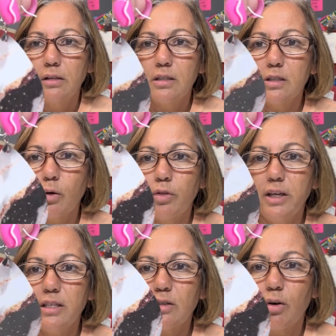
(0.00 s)
So
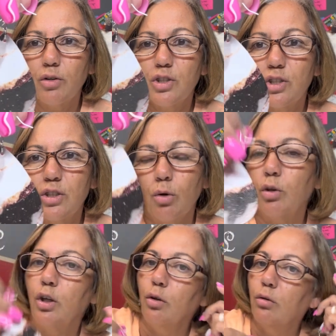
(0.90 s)
these are so
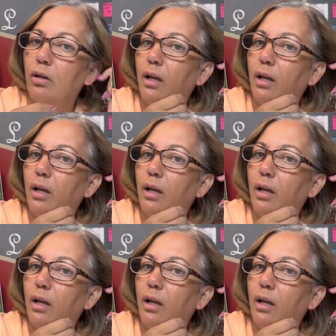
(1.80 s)
cute.